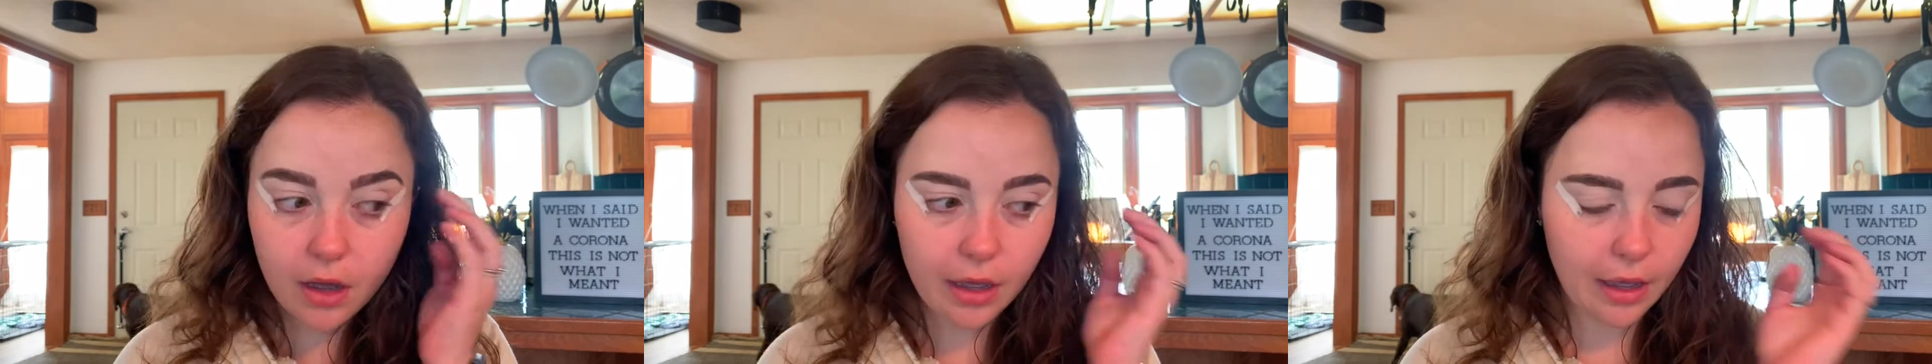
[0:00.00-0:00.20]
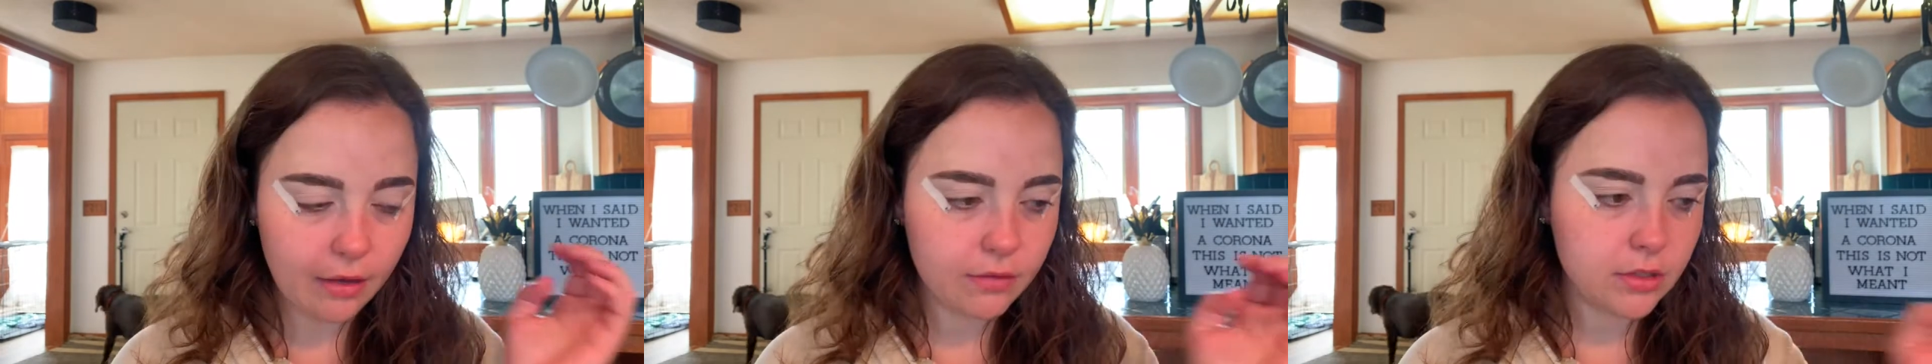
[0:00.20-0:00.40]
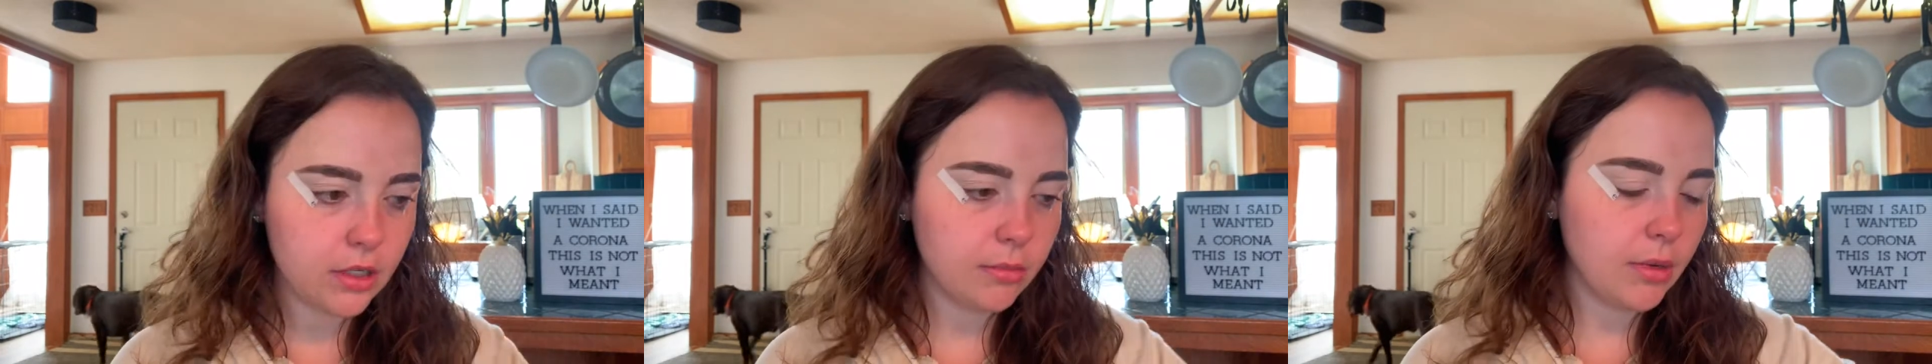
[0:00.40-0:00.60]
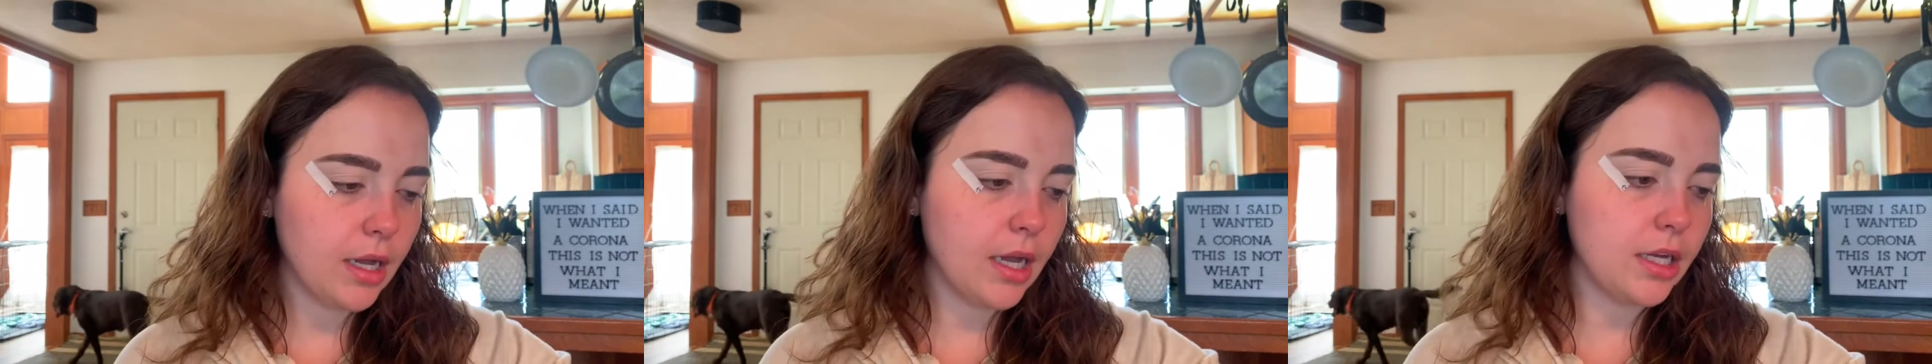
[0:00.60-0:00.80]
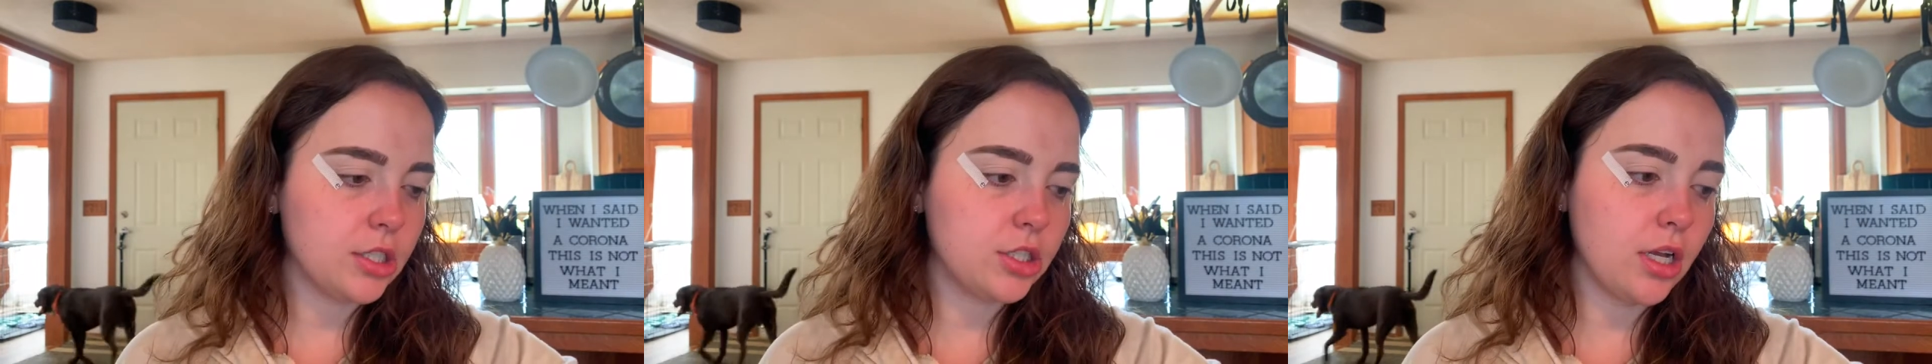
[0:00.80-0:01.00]
I haven't done my
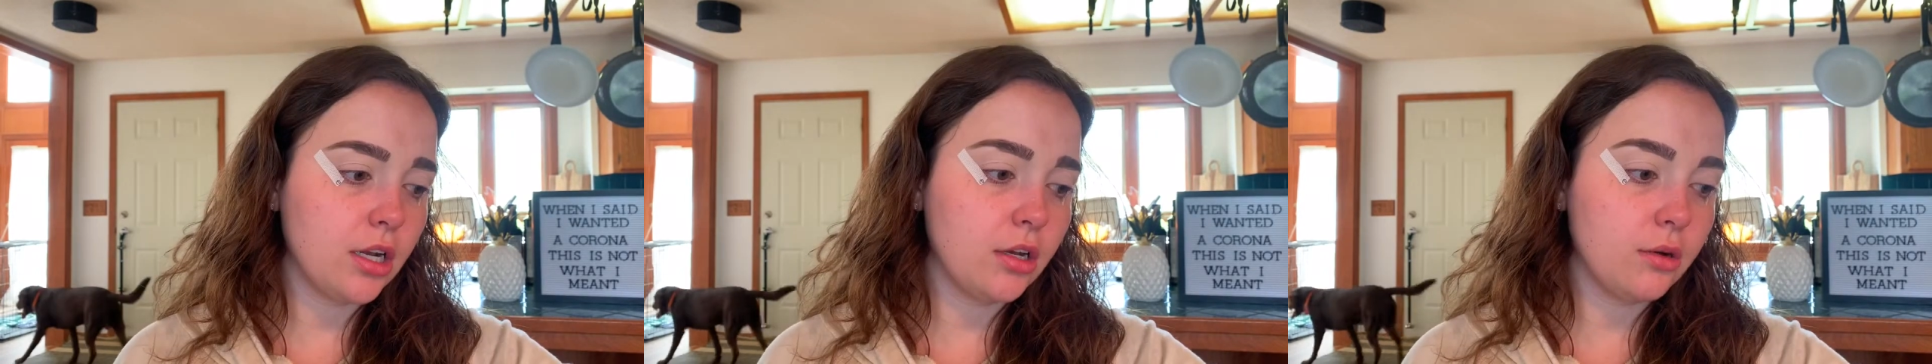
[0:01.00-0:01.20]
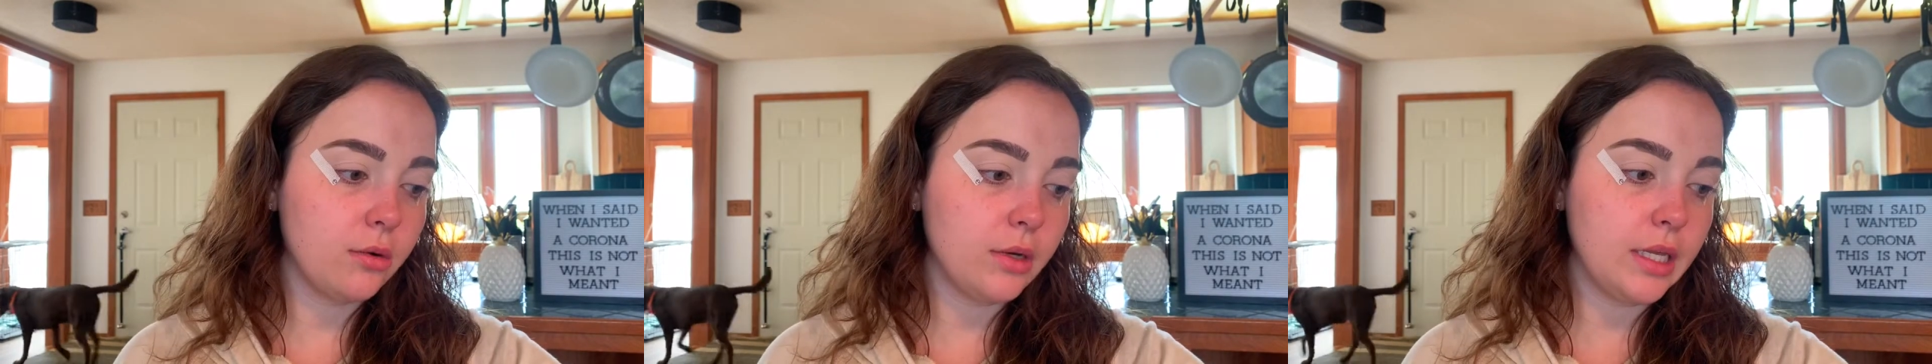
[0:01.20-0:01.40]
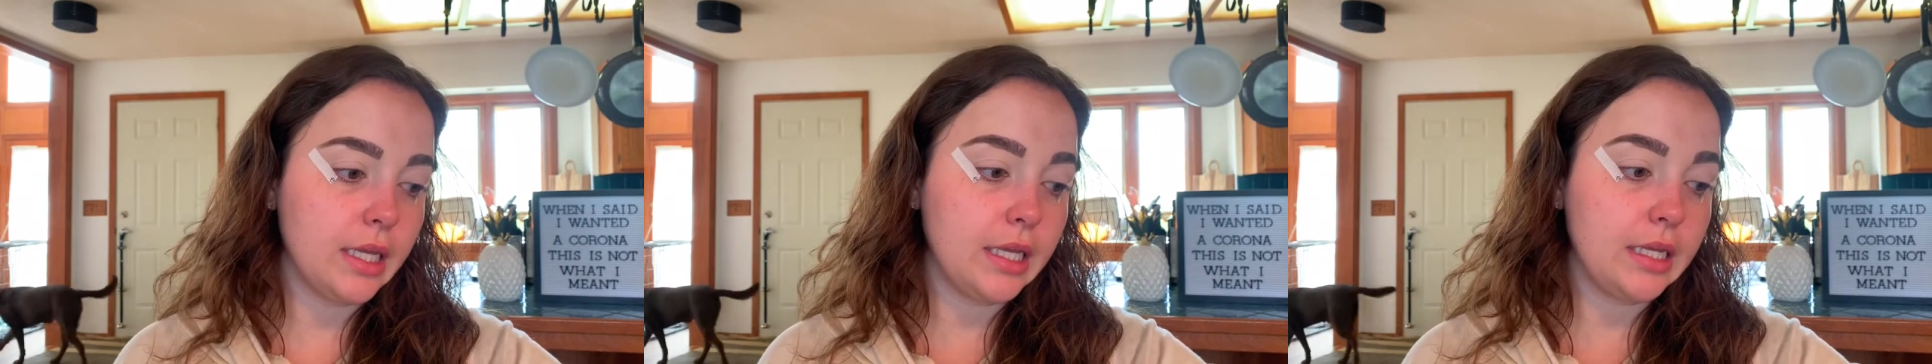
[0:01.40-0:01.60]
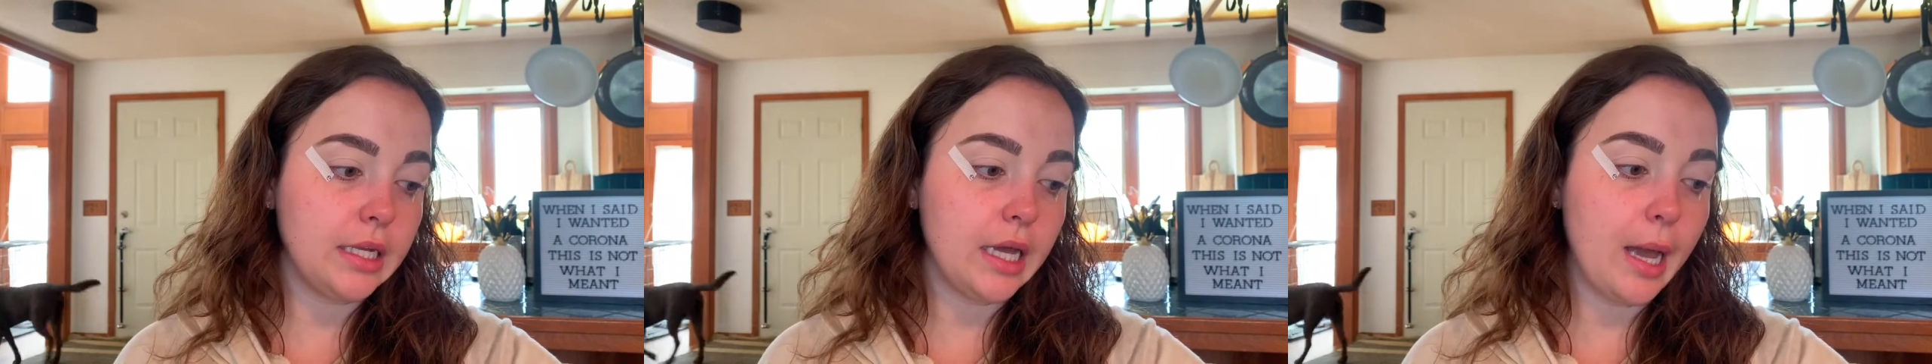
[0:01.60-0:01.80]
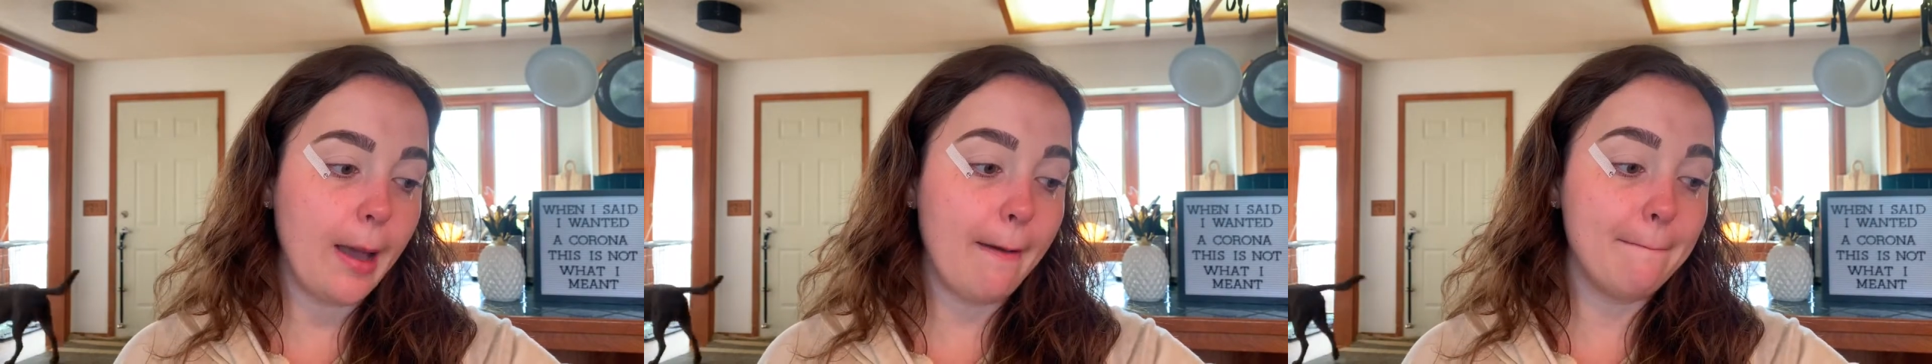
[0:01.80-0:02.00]
eyeshadow
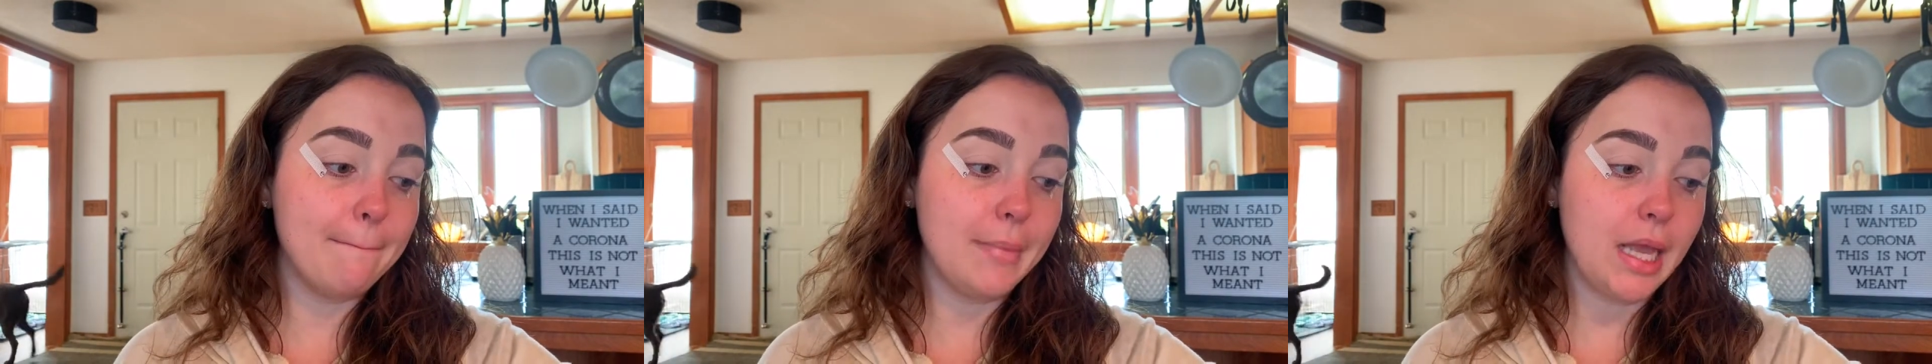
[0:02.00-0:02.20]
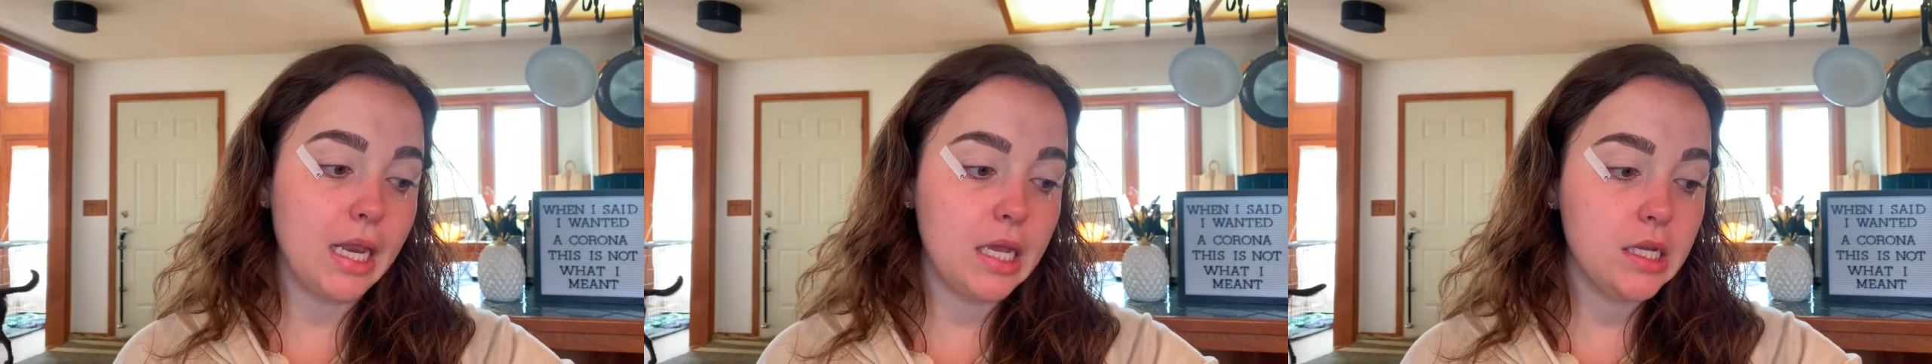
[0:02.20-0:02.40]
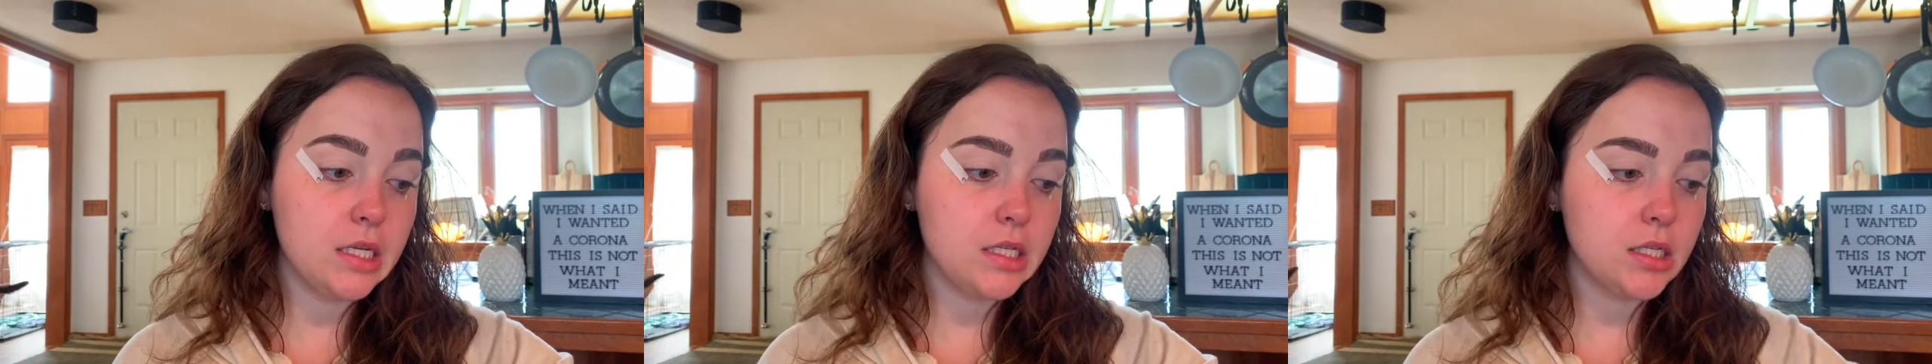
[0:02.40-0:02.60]
in a minute,